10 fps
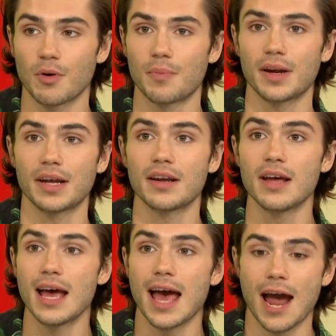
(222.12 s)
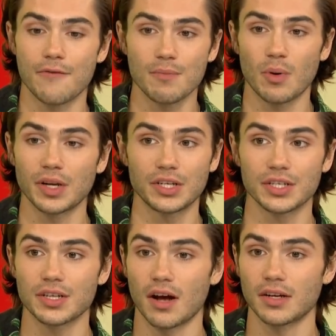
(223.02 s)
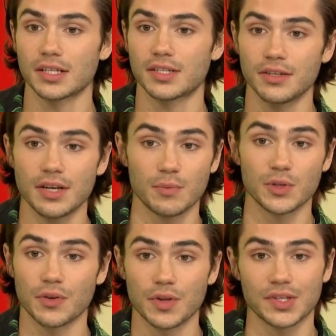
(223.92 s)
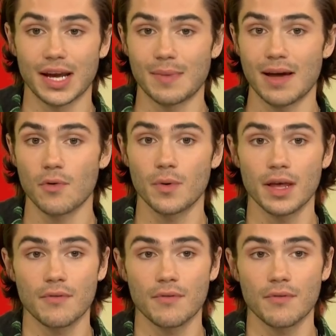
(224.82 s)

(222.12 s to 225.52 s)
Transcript: properly, and everybody just understood and was on the same level with